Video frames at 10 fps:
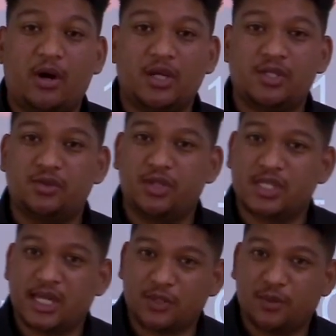asked to
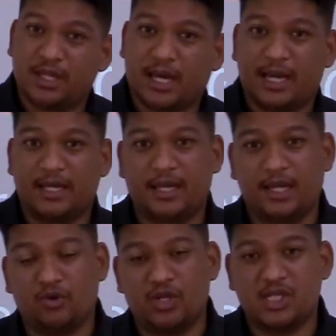discuss whether I
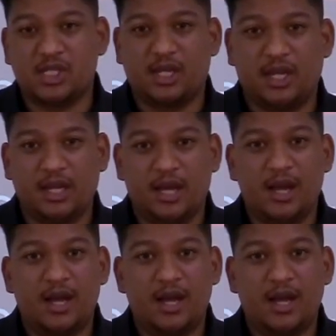agree or disagree,